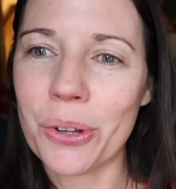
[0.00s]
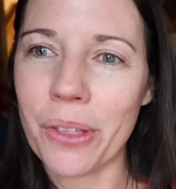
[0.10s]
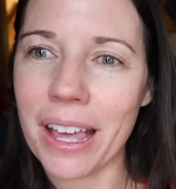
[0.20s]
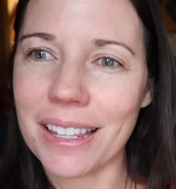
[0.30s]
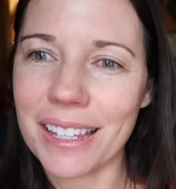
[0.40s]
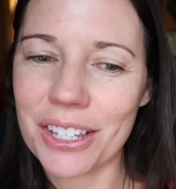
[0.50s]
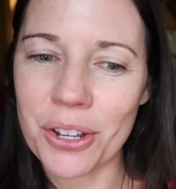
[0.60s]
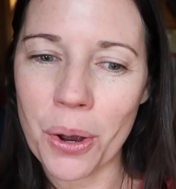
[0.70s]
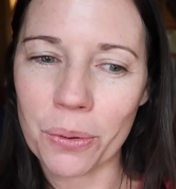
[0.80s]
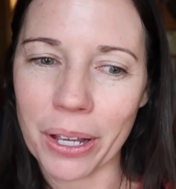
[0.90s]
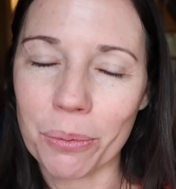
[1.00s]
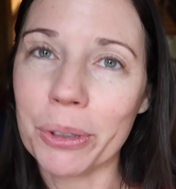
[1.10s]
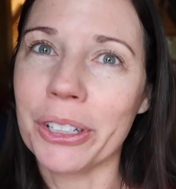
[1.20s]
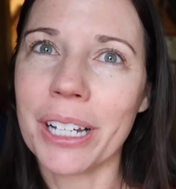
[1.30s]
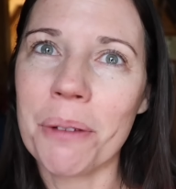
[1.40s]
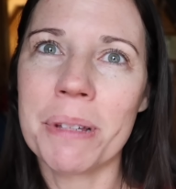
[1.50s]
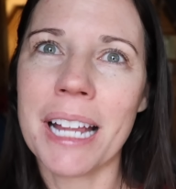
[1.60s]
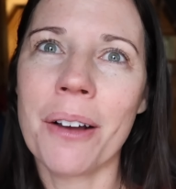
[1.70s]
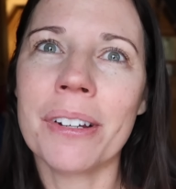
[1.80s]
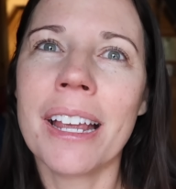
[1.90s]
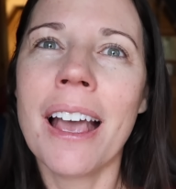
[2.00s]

so that the snow like really comes down.